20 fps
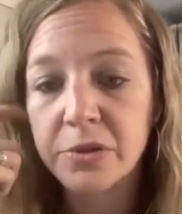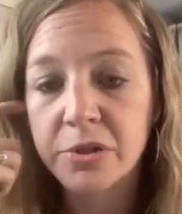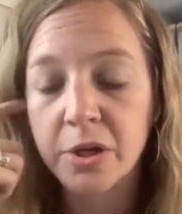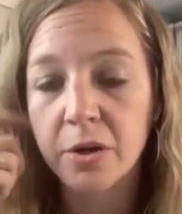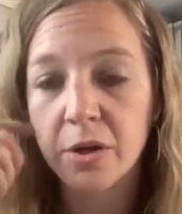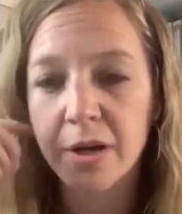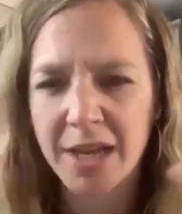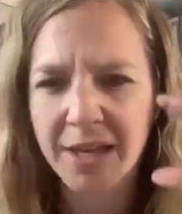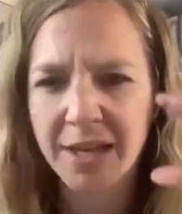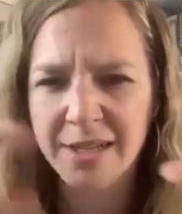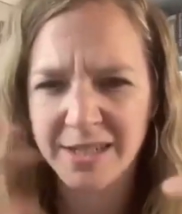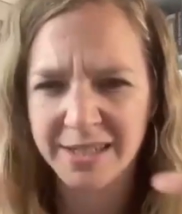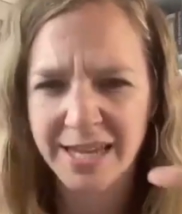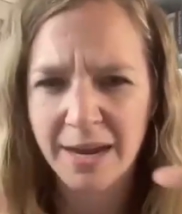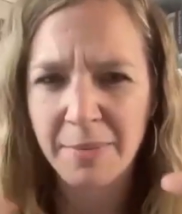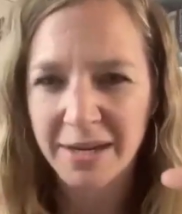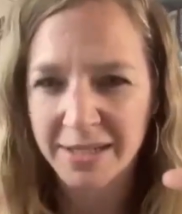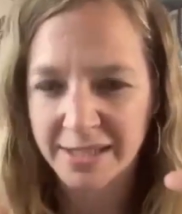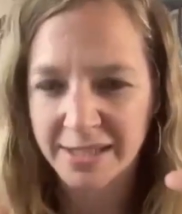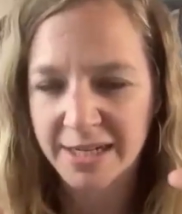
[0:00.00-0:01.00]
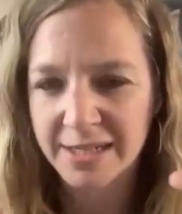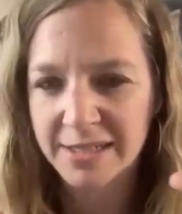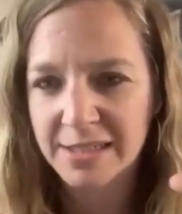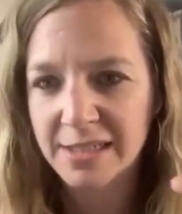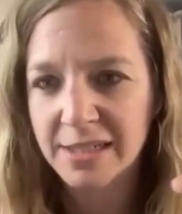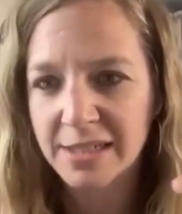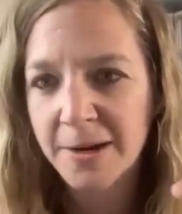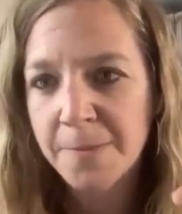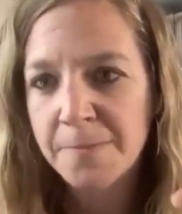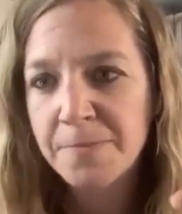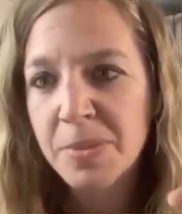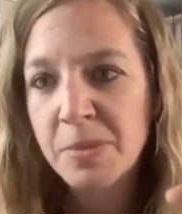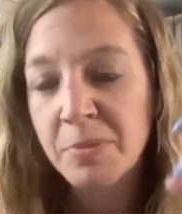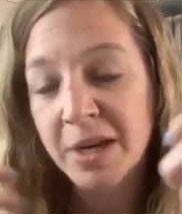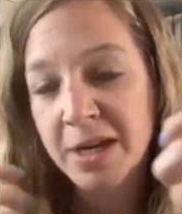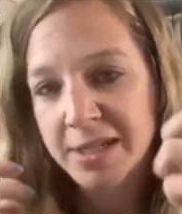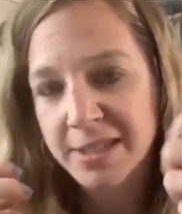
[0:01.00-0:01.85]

so does that make sense yeah.